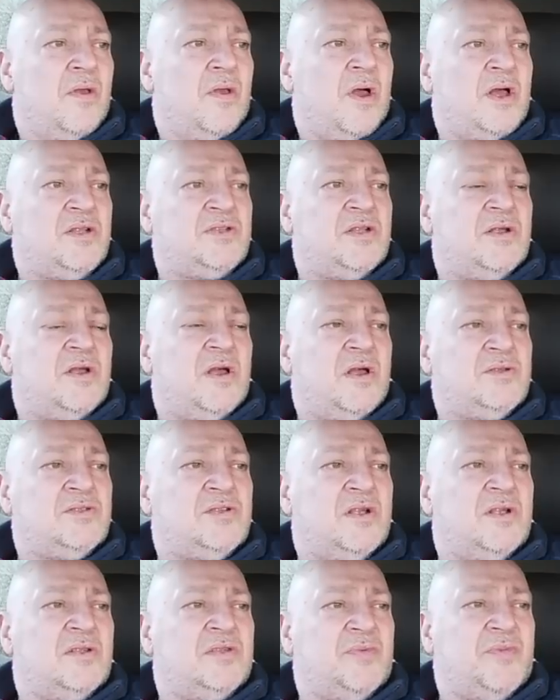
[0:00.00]

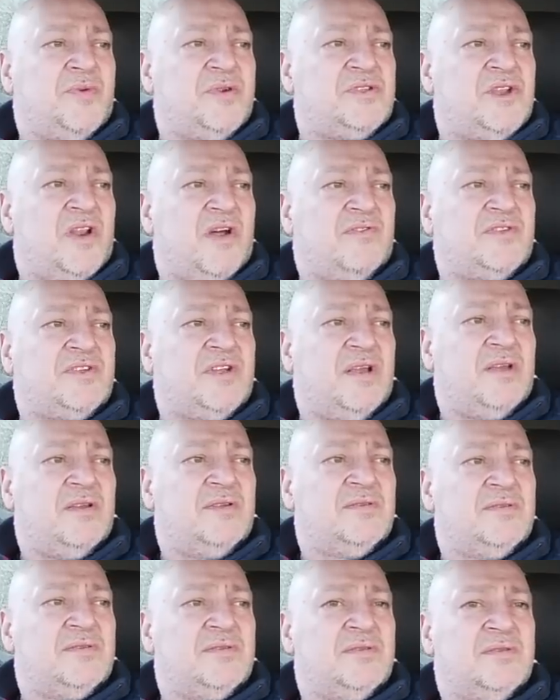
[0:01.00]
as a prison
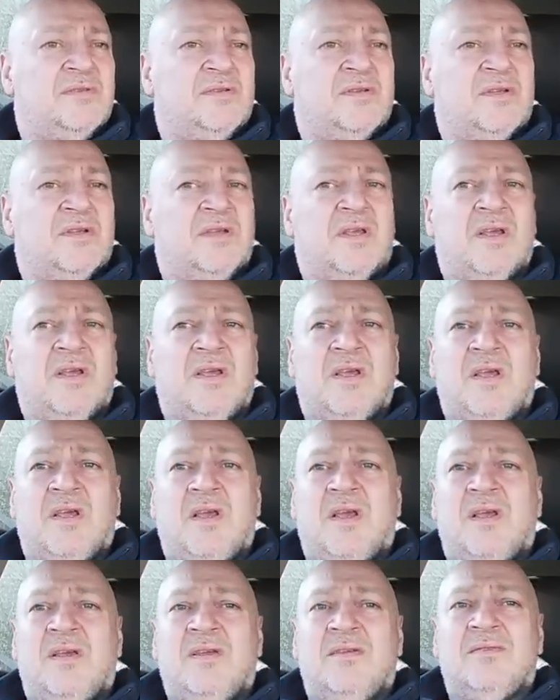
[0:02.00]
officer. Yeah.
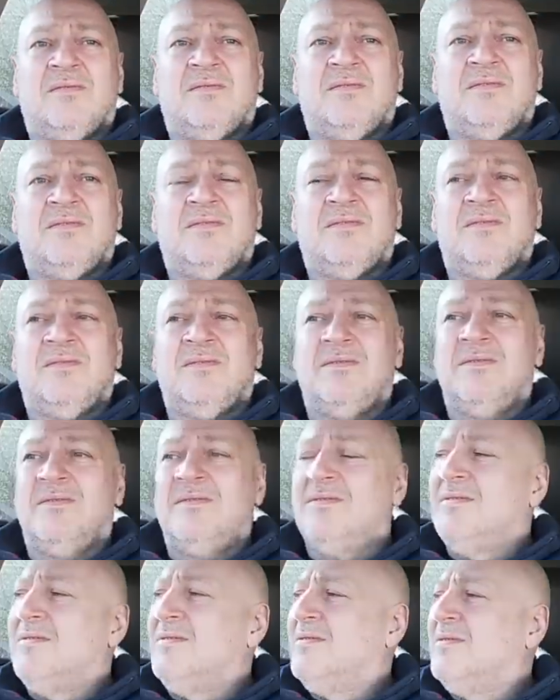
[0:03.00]
And they were all
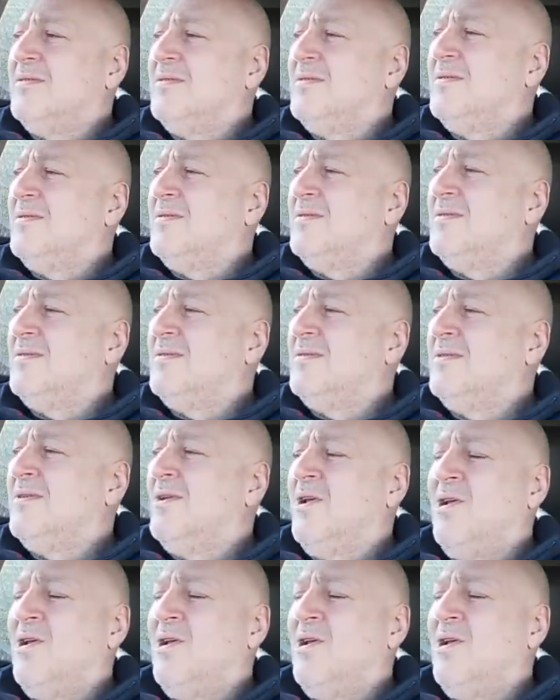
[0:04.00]
young lasses.